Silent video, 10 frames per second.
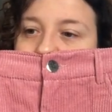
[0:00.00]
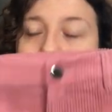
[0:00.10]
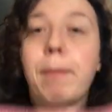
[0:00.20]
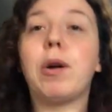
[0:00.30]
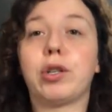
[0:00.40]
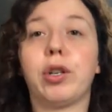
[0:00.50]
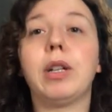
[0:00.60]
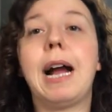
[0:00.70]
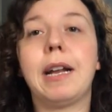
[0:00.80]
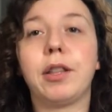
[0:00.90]

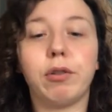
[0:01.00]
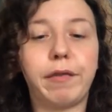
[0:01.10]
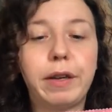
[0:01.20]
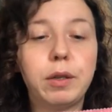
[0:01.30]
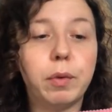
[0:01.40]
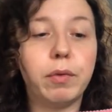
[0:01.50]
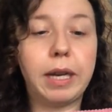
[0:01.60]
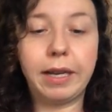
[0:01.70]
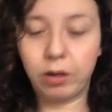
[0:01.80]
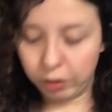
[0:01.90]
model, and the reviews were
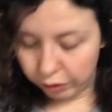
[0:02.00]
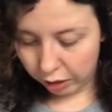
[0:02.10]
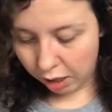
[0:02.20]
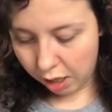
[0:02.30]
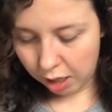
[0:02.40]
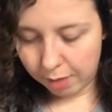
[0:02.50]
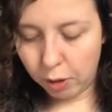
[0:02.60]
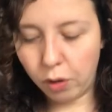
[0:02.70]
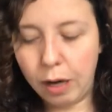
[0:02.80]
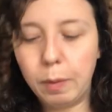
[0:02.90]
really good.
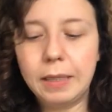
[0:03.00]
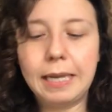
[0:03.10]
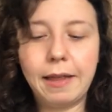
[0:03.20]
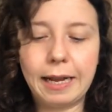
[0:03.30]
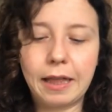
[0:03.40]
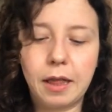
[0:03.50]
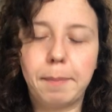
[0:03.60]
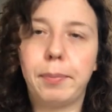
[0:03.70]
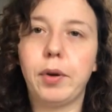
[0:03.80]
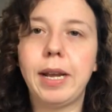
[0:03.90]
Although I will say, like, the
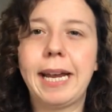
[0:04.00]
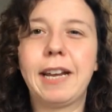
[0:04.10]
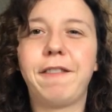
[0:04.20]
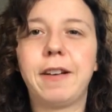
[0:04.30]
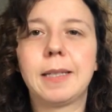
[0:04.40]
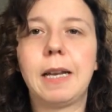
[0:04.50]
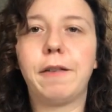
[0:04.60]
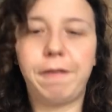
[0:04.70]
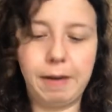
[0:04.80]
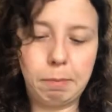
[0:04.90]
button here feels a little
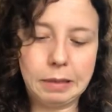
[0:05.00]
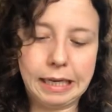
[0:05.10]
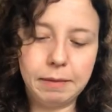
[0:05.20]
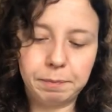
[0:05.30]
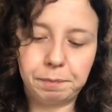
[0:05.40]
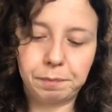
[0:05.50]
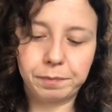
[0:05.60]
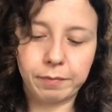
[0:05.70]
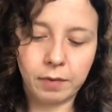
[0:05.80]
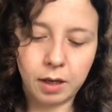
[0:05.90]
flimsy.
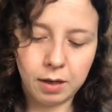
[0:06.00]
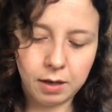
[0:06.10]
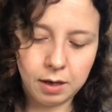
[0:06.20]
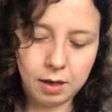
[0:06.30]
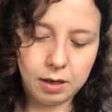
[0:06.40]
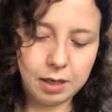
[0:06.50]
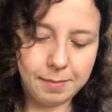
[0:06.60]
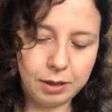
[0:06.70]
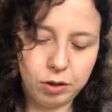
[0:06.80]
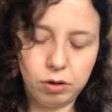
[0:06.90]
Let
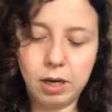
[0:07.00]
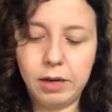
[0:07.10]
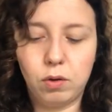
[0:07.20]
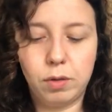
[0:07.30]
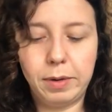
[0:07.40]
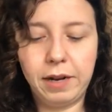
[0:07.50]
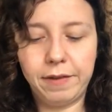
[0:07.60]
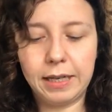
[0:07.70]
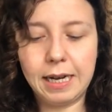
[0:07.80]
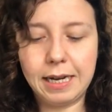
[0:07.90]
me just try and open it if
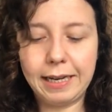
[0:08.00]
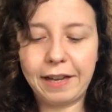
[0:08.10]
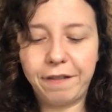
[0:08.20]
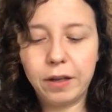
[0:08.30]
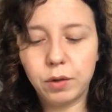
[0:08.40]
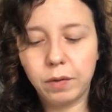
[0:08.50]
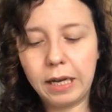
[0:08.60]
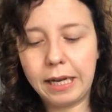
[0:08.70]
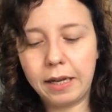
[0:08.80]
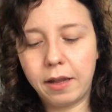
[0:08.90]
I can. Like, it feels
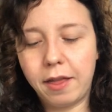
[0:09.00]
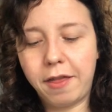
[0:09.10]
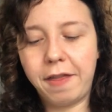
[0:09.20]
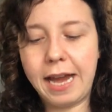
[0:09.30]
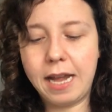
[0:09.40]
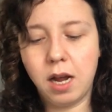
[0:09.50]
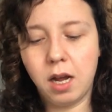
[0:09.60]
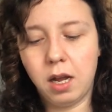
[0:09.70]
really thin